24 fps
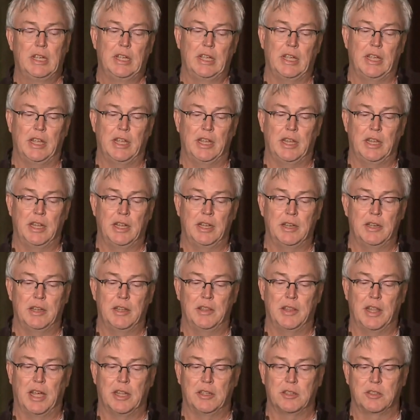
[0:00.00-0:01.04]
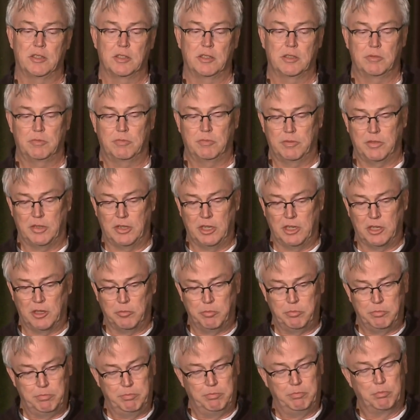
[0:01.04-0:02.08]
and that's going to
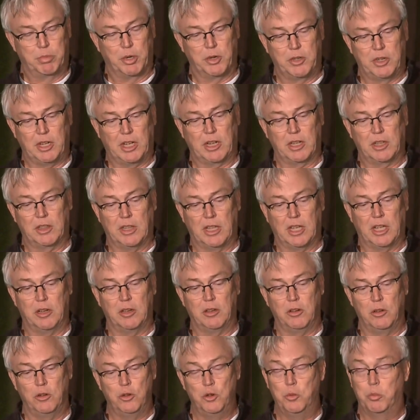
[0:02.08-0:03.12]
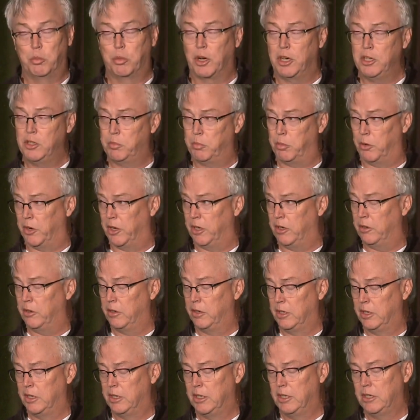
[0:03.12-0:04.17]
protect that new price point.
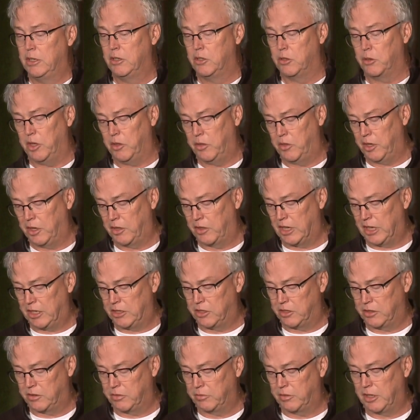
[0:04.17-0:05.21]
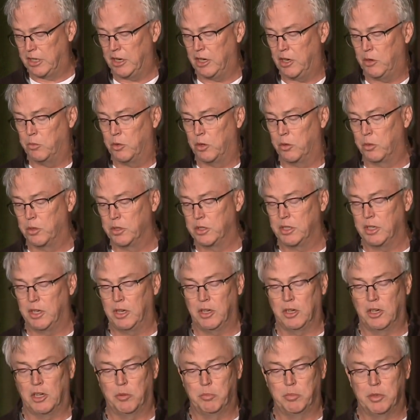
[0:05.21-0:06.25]
So I think that's kind of what we're
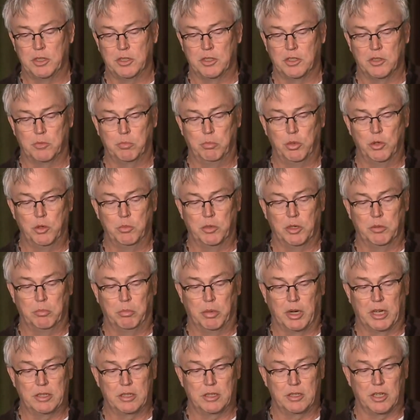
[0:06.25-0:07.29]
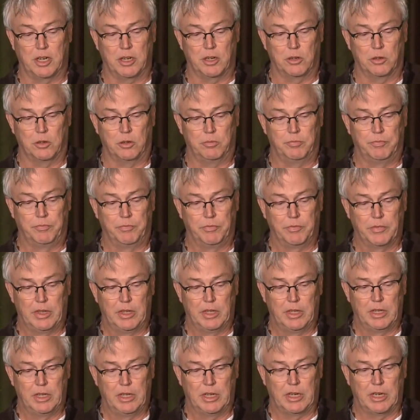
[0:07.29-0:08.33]
setting up is this boom and bust cycle.
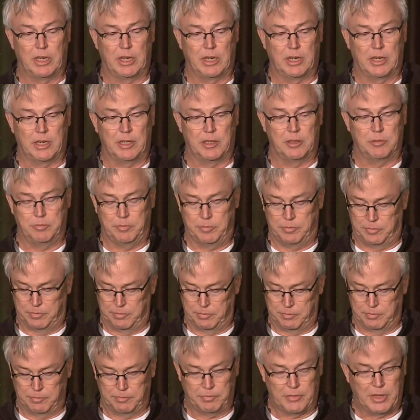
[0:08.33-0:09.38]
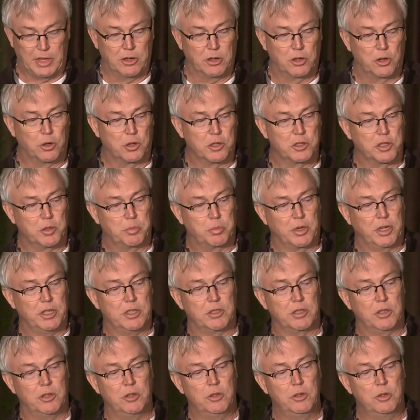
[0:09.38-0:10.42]
And of course, the
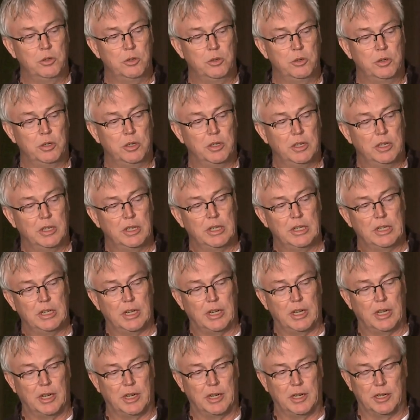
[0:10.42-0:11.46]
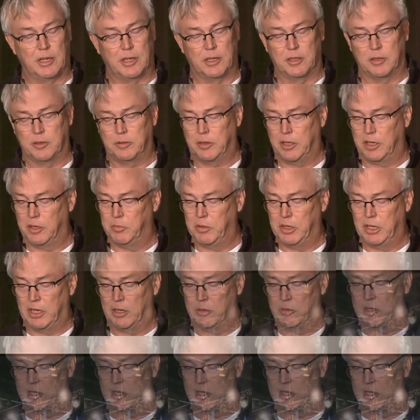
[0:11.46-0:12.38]
price of new, I was